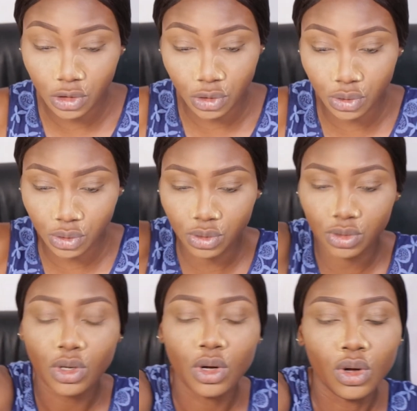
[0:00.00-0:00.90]

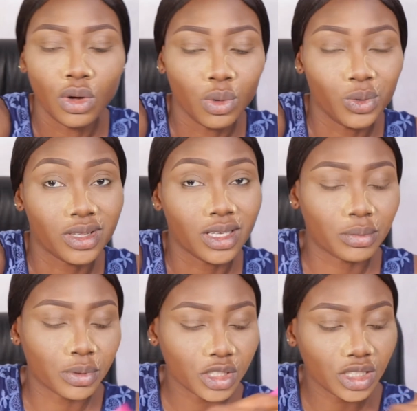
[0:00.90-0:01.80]
issues with their
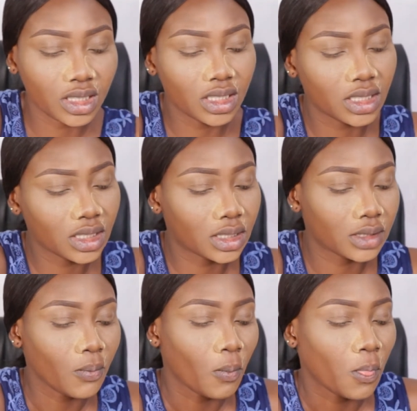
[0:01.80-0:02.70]
brushes.